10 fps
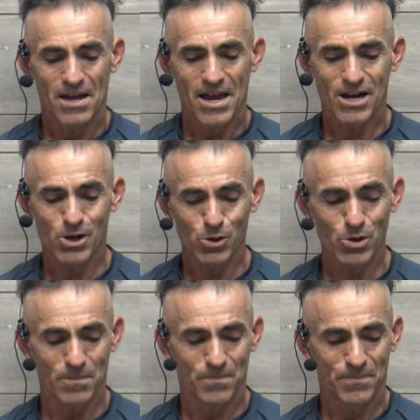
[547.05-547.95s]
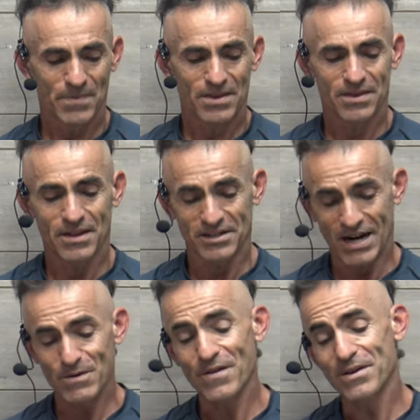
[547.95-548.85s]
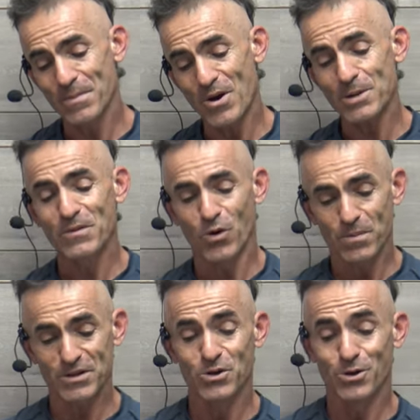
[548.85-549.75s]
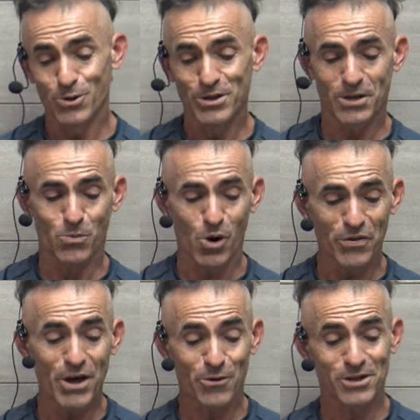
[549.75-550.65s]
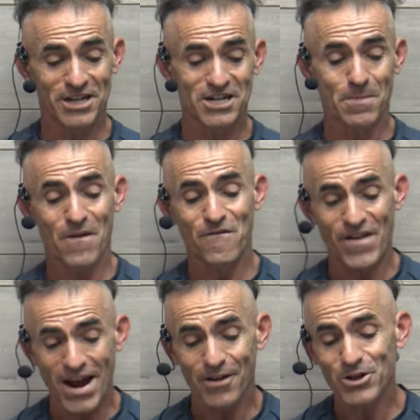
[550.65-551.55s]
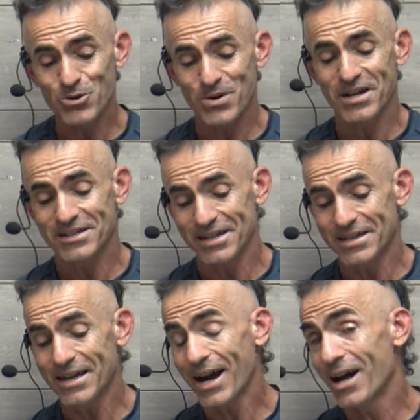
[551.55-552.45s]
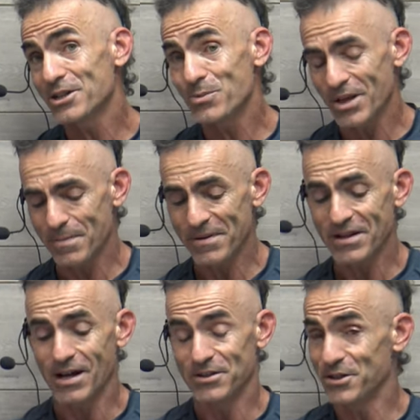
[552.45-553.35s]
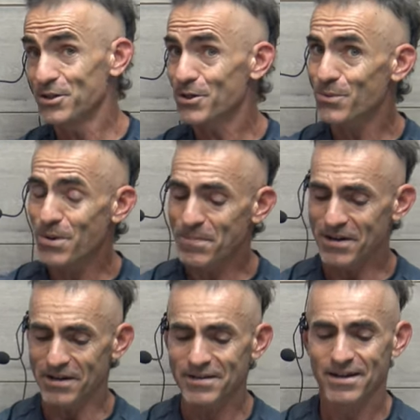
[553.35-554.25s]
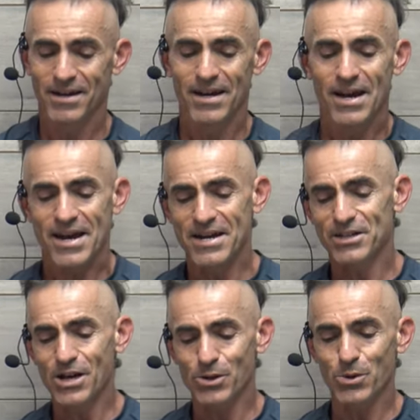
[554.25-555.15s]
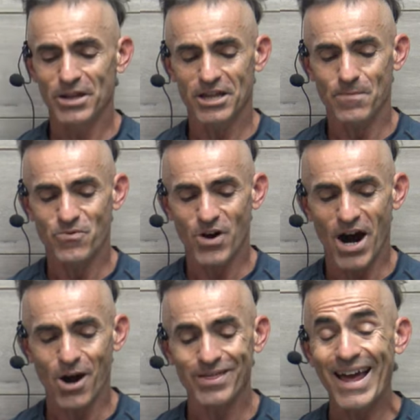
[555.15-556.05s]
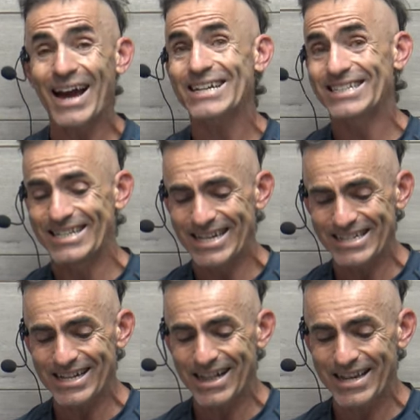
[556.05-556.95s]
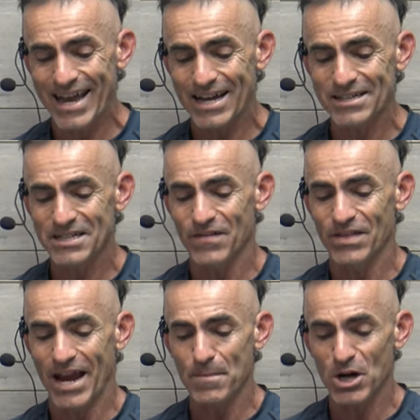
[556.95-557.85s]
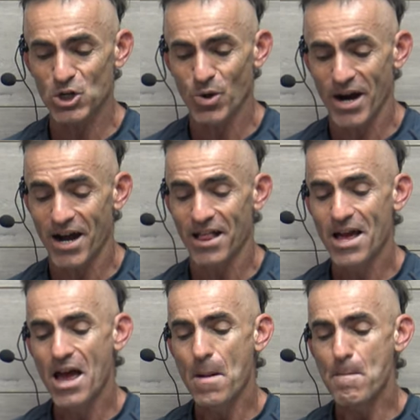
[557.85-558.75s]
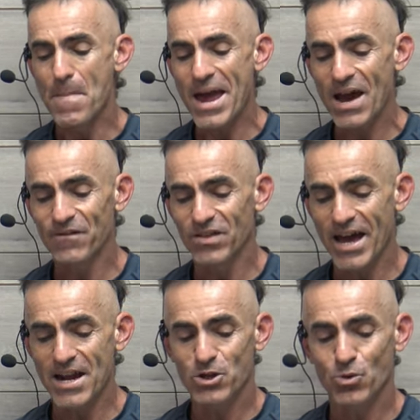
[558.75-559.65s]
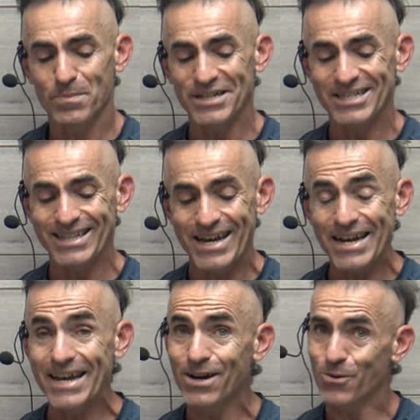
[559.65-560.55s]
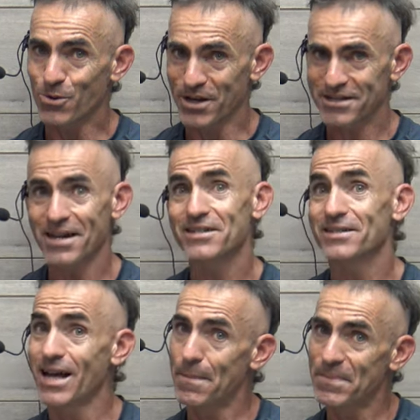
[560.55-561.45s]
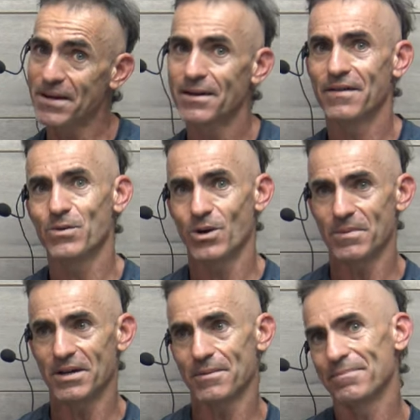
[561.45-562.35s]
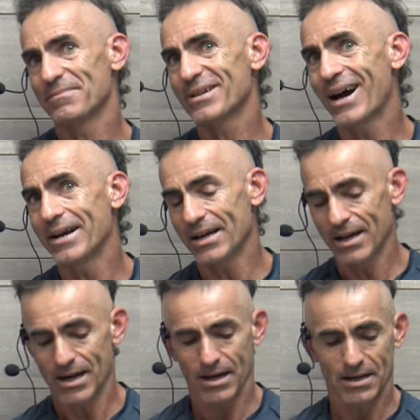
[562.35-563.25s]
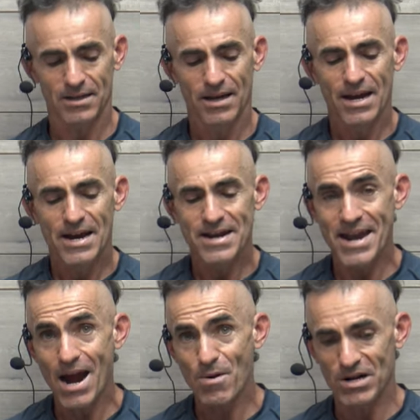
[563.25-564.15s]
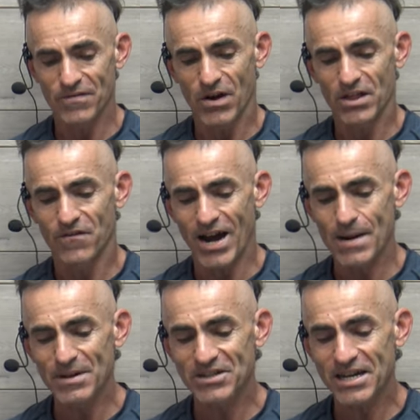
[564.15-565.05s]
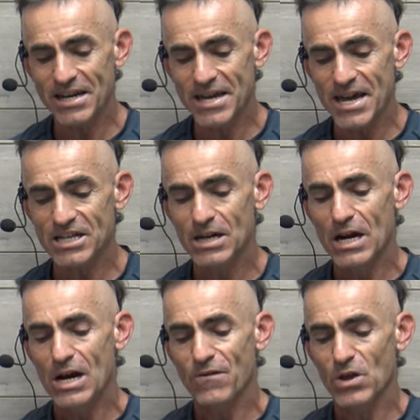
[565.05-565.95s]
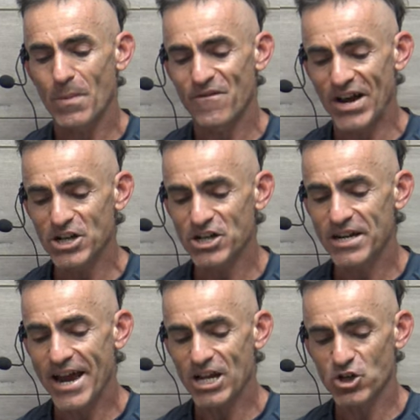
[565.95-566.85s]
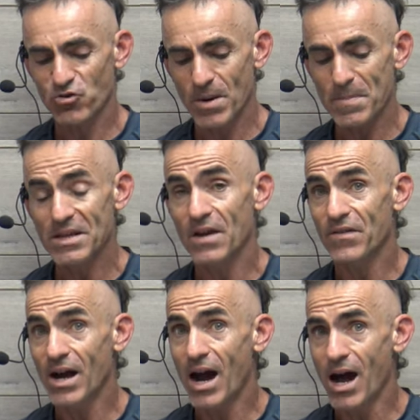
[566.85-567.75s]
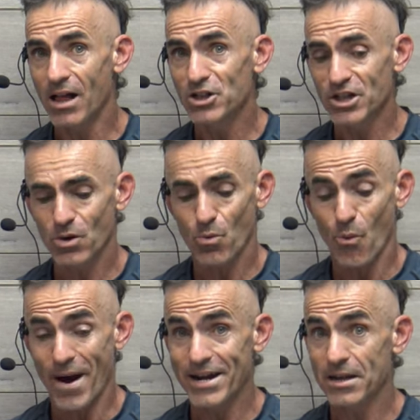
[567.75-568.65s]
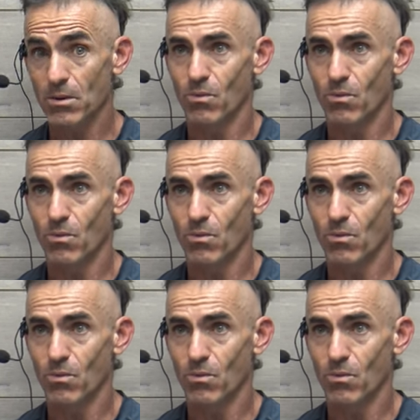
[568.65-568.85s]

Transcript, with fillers: It concluded, thus the average of approximately 40% concludes that the World Health Organization may fail to treat existing collagen-related pathologies. To repeat, it is concluded that the prior lack of statistical analysis of a landmark trial may have led to a misleading, or they could say sloppy, if you want to be kind of kind, narrative on the vitamin C needs for the prevention and treatment of collagen-related